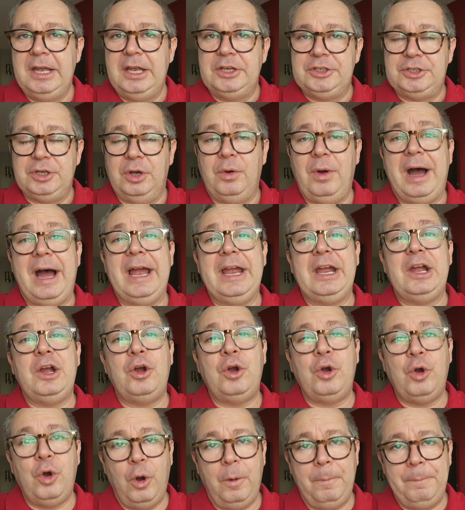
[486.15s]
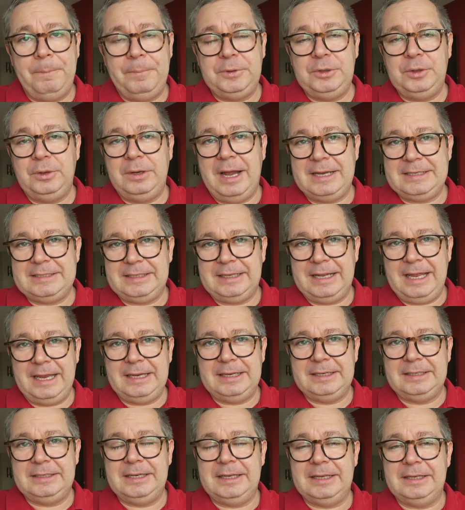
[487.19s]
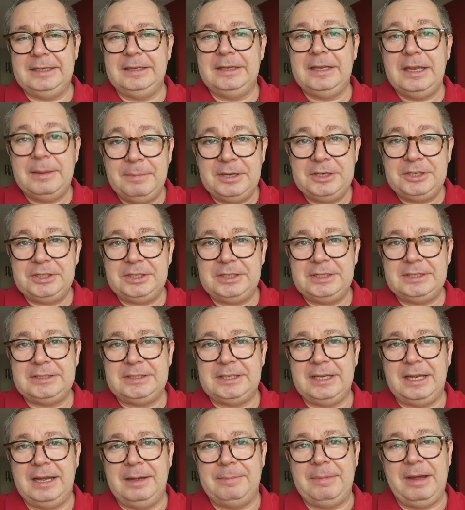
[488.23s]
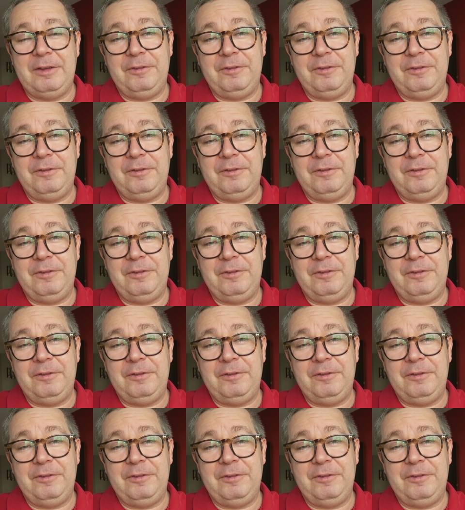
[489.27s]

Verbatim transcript: so i hope you guys like the images um,